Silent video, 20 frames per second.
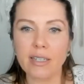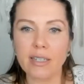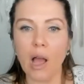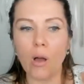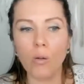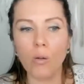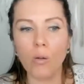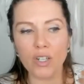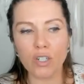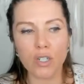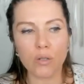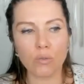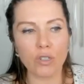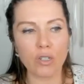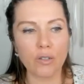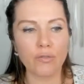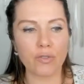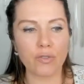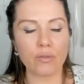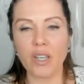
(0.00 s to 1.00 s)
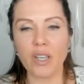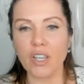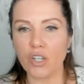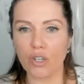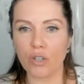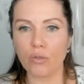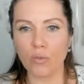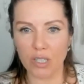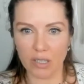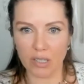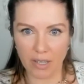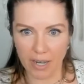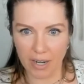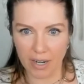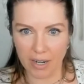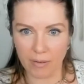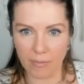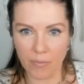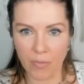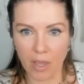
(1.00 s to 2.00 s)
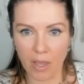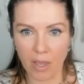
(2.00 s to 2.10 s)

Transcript: How much more information was there?